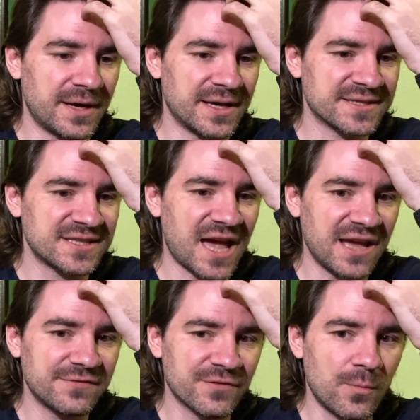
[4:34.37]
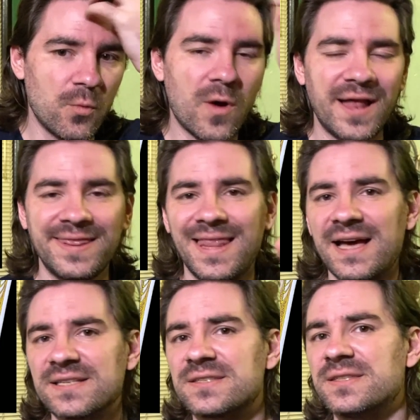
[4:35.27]
aside from one
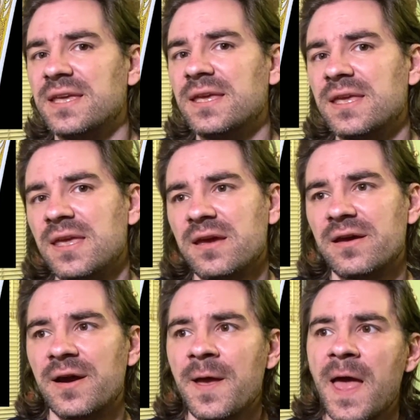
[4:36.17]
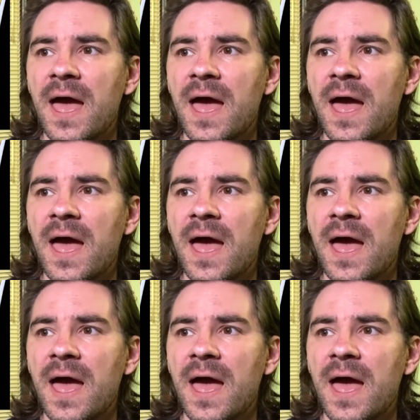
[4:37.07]
last thing here,